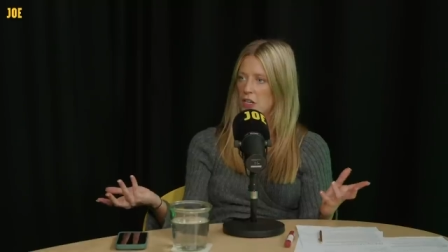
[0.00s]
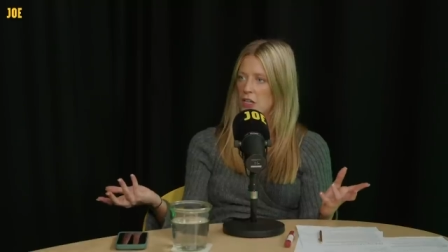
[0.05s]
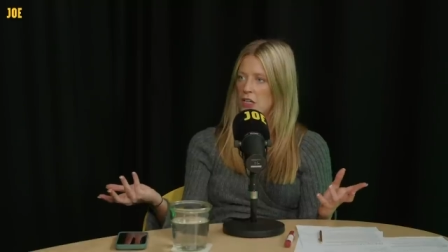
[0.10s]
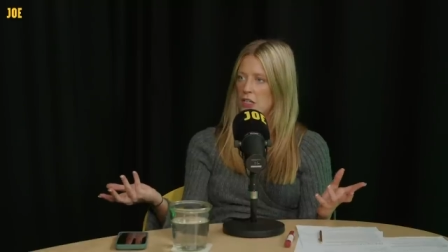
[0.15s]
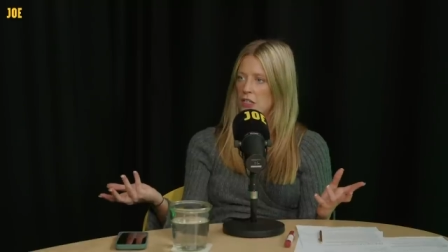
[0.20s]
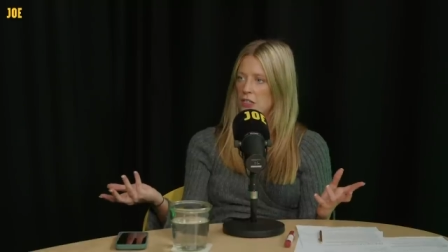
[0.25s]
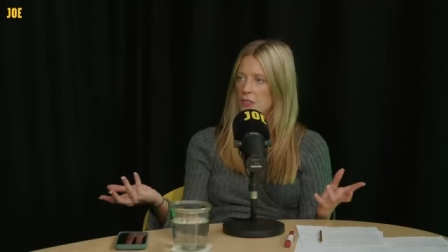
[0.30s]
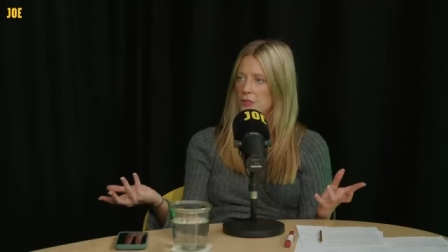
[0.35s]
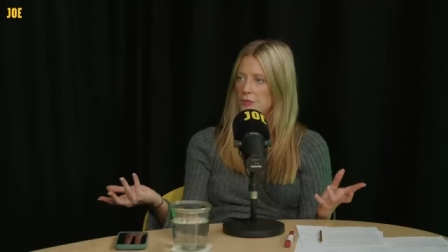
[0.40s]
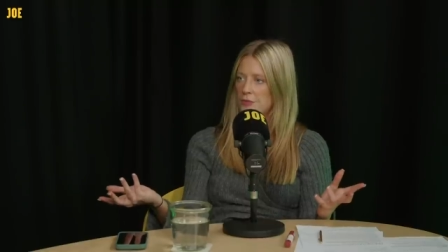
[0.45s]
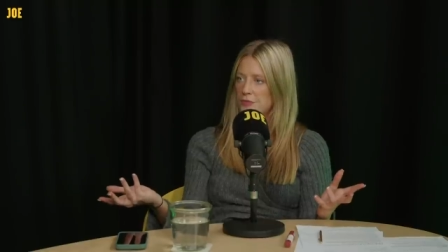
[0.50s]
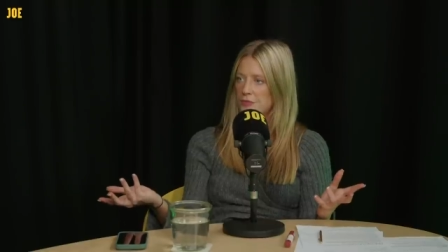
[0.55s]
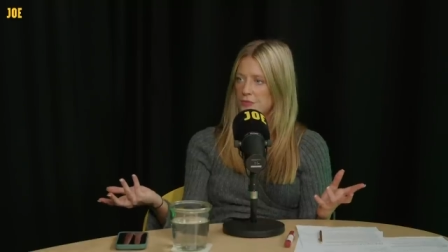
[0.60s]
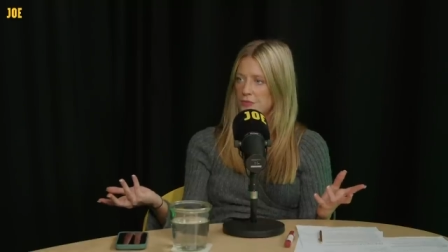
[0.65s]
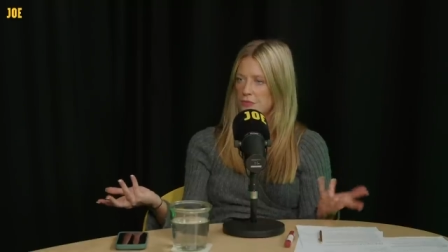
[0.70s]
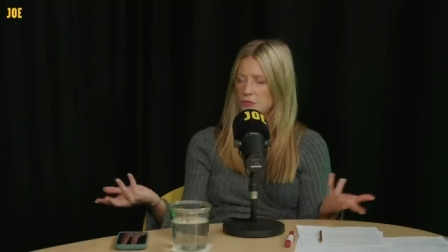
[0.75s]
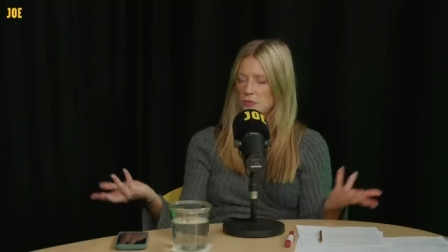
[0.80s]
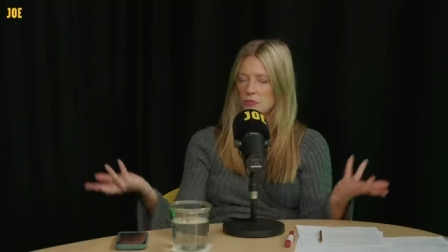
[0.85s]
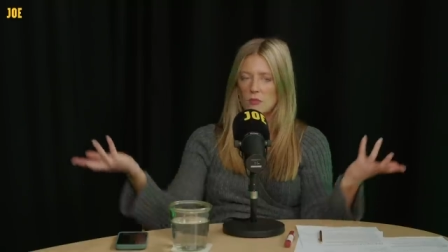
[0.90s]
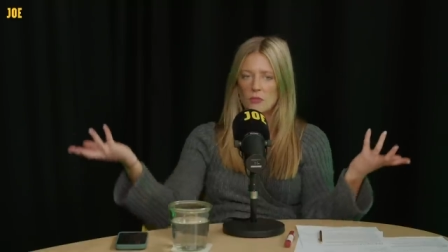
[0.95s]
What are we?
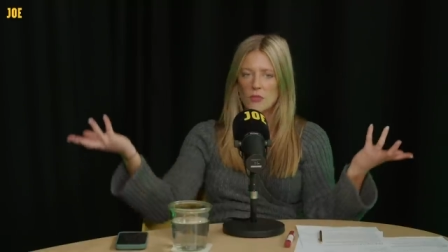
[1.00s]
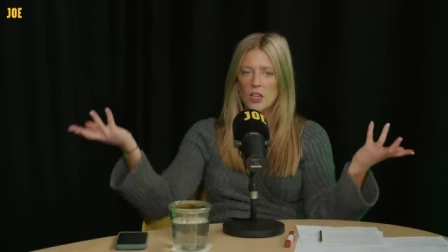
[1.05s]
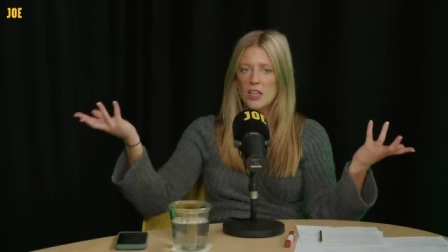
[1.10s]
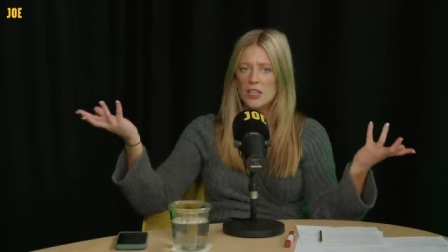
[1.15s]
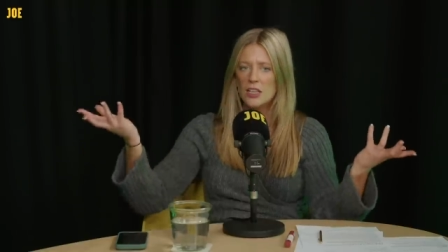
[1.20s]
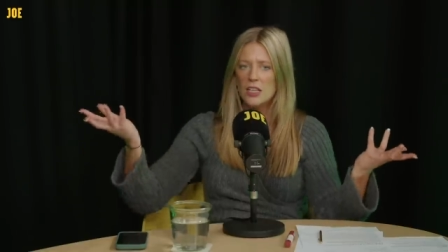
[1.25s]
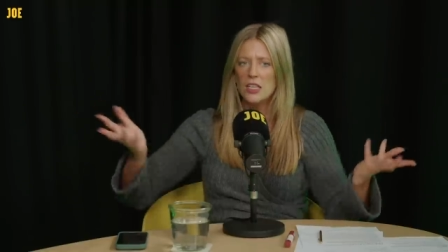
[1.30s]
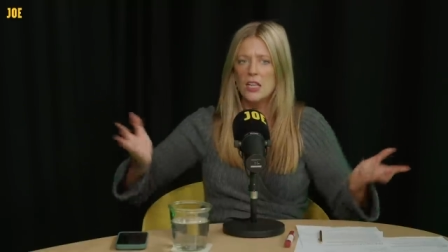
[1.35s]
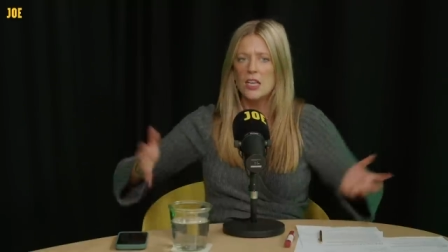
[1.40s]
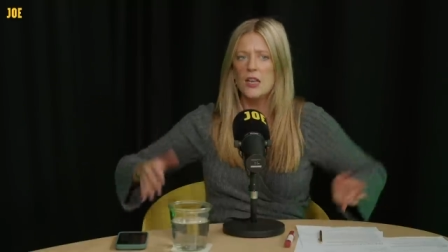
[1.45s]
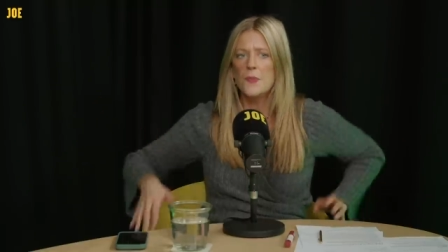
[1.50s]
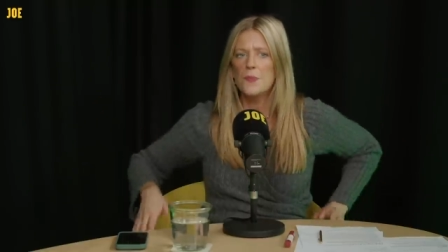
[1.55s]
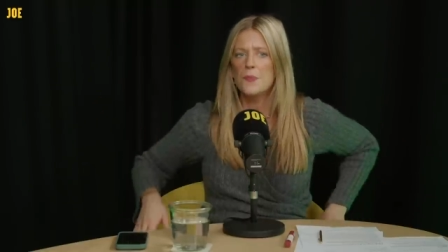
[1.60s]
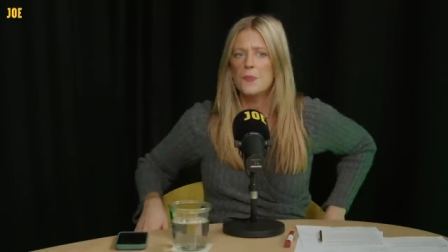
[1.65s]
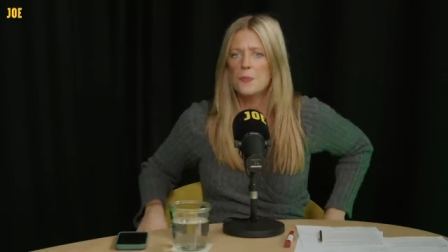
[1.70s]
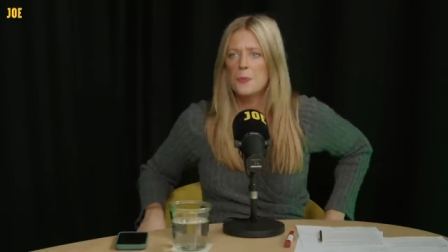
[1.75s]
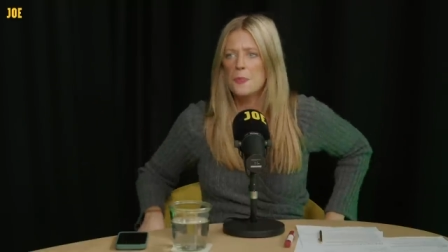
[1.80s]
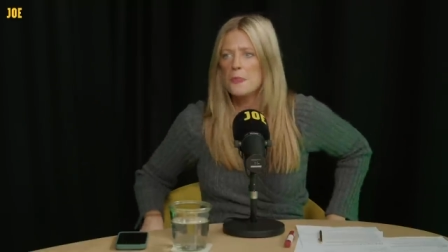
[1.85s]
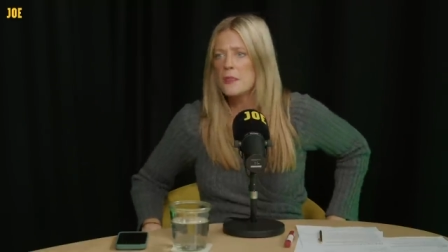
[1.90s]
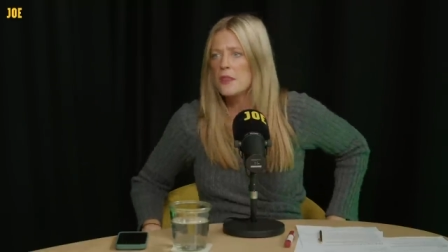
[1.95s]
How
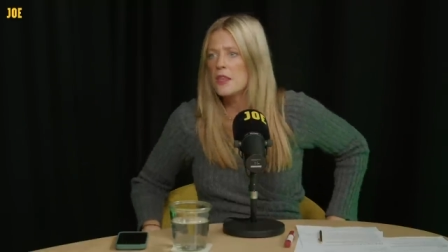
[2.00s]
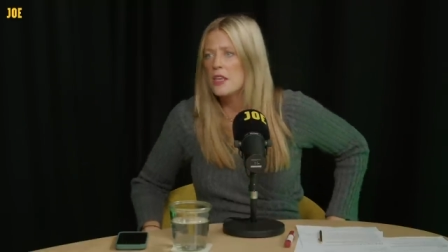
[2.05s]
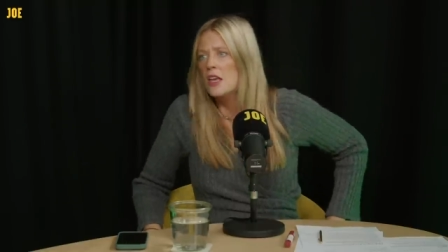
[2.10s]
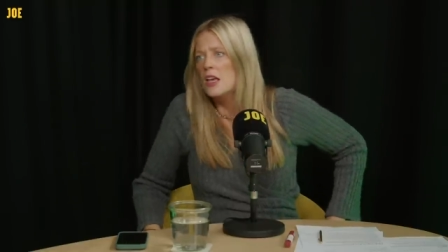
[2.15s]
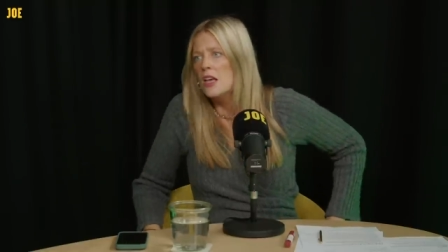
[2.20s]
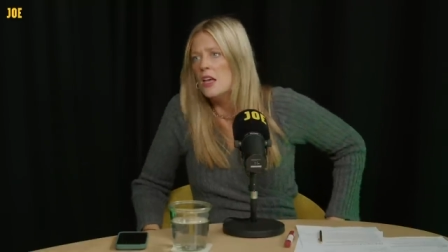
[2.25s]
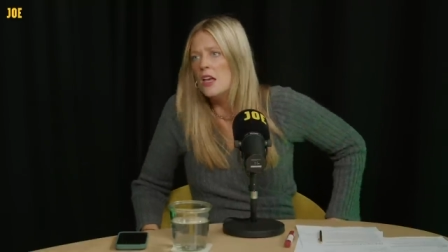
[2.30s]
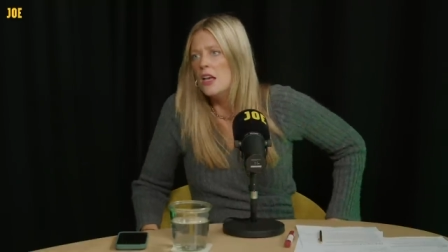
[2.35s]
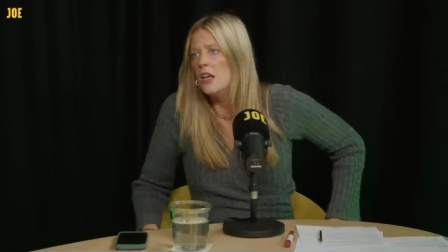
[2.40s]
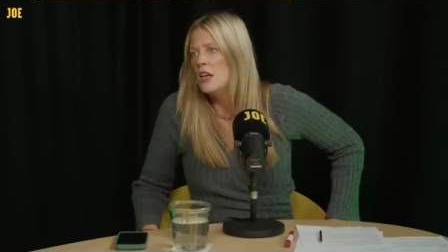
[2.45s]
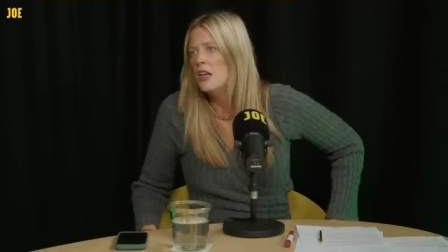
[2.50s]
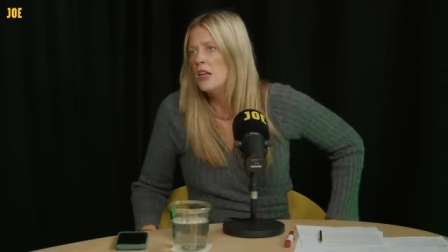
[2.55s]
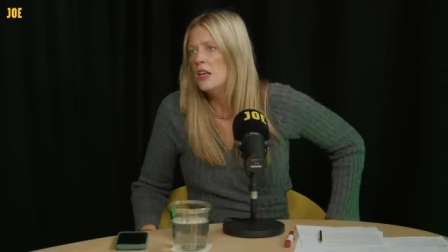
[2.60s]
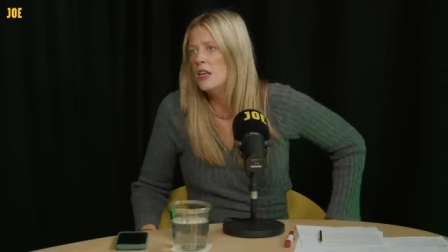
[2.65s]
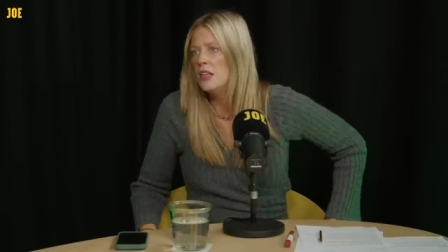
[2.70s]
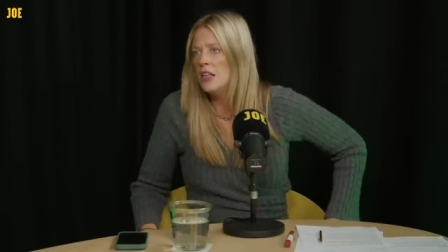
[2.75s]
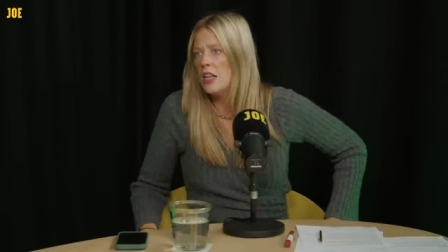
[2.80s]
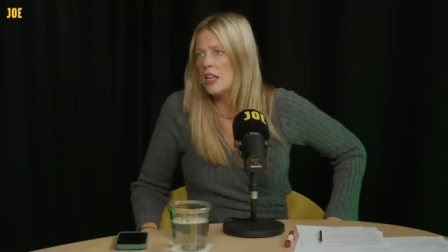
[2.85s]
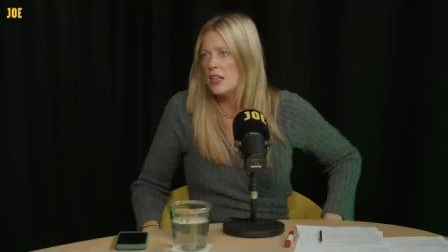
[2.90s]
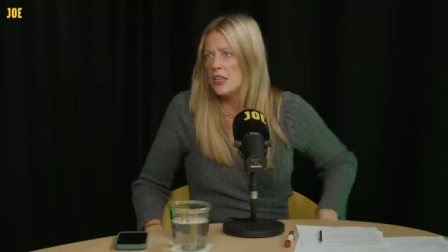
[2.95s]
can we be conservatives if we do